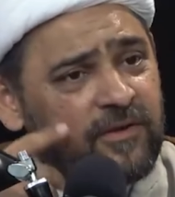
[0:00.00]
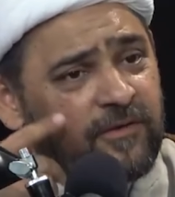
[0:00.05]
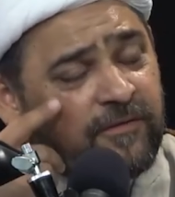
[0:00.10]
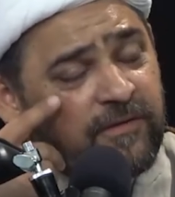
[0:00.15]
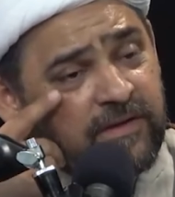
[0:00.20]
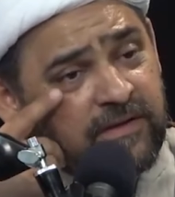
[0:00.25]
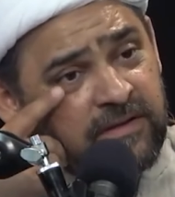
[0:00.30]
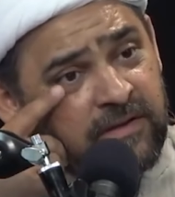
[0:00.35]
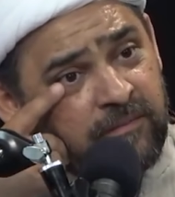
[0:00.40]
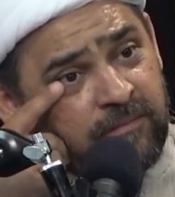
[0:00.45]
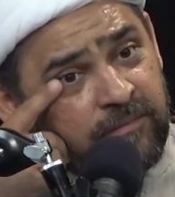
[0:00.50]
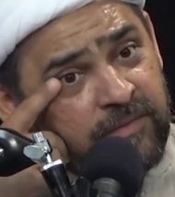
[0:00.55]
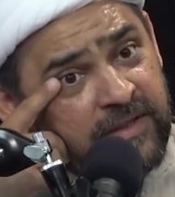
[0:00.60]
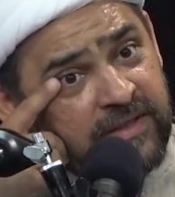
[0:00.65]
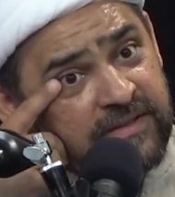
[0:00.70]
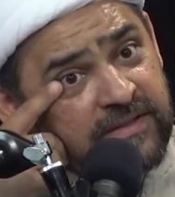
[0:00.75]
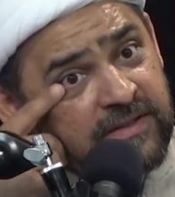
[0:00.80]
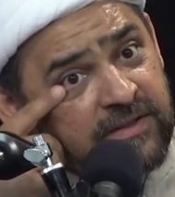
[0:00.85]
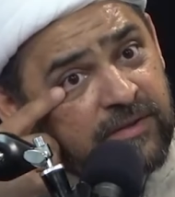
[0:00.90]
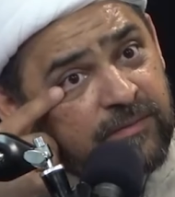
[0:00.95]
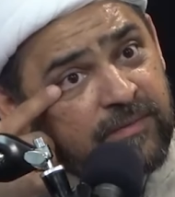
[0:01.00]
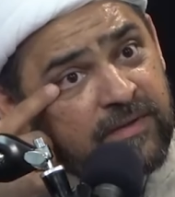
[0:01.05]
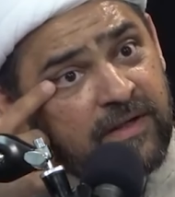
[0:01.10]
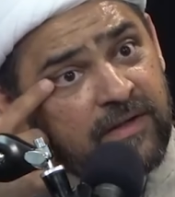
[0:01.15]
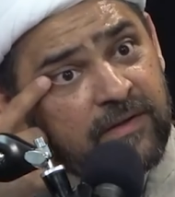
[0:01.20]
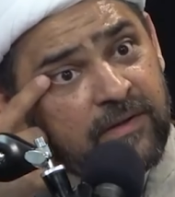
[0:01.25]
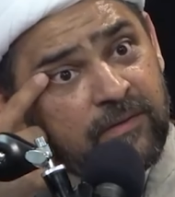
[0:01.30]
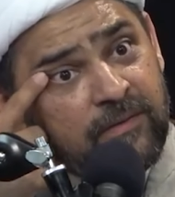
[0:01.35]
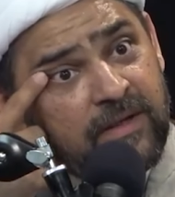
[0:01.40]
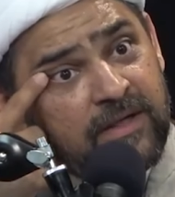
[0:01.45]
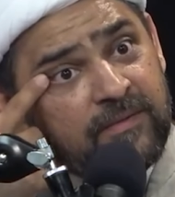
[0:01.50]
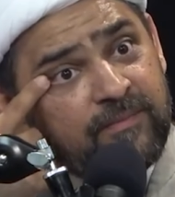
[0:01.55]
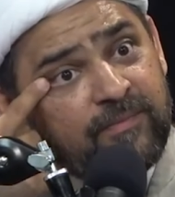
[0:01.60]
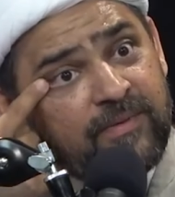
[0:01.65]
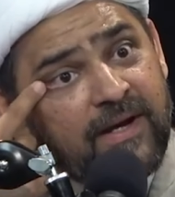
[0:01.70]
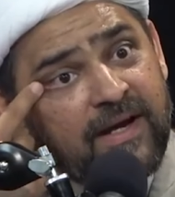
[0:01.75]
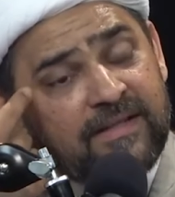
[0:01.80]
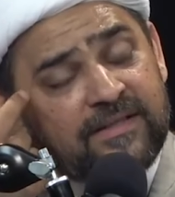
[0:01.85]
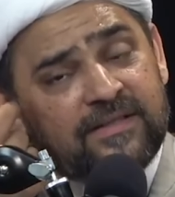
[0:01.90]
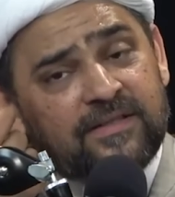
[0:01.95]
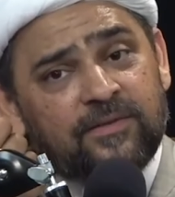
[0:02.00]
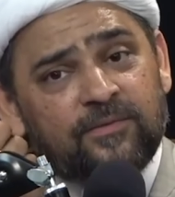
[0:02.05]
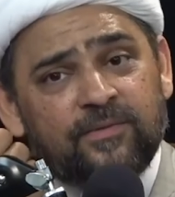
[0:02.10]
tawfiq and the blessing to be on the right path,